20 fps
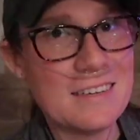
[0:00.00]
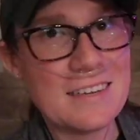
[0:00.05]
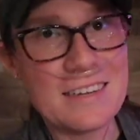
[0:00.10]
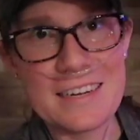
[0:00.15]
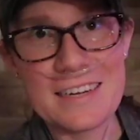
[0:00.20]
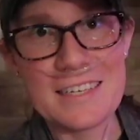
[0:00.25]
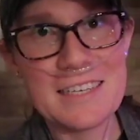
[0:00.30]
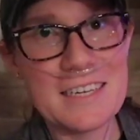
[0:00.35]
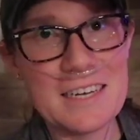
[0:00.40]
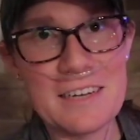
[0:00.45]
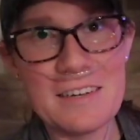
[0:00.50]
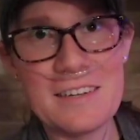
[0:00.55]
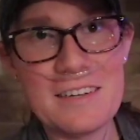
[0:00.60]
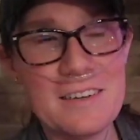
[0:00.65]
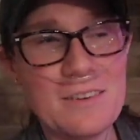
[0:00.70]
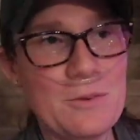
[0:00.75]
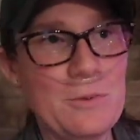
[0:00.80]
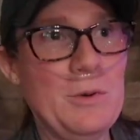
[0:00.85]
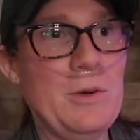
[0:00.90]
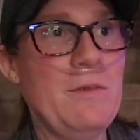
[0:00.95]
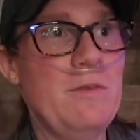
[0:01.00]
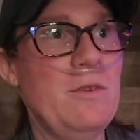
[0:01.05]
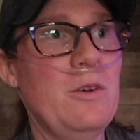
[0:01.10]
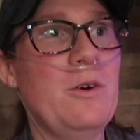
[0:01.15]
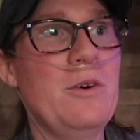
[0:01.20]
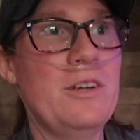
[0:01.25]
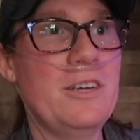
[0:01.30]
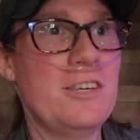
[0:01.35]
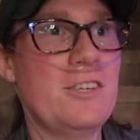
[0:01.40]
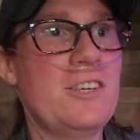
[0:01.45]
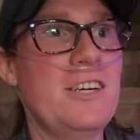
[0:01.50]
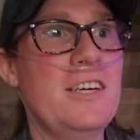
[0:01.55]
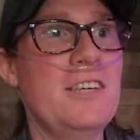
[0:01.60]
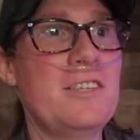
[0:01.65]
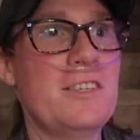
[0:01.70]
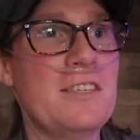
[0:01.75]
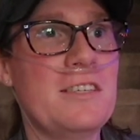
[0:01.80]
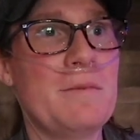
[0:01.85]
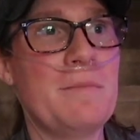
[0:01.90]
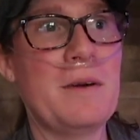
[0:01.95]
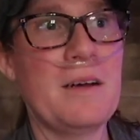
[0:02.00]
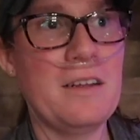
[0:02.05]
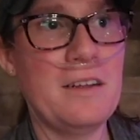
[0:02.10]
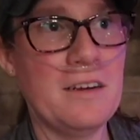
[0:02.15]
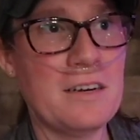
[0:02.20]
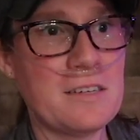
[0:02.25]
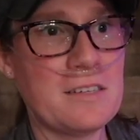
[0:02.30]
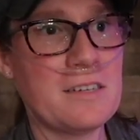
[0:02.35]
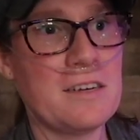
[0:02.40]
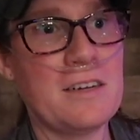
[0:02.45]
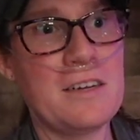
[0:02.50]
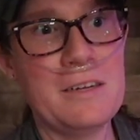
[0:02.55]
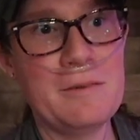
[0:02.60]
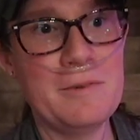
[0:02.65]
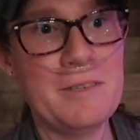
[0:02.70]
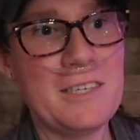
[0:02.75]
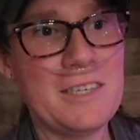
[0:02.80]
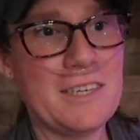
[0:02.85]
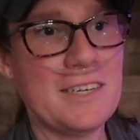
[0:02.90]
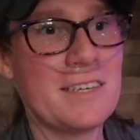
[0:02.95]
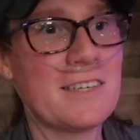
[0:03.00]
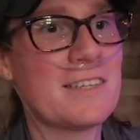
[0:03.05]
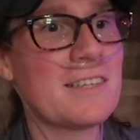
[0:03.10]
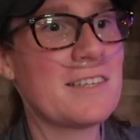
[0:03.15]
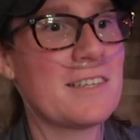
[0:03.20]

like I said, we've noted changes in my lungs on imaging,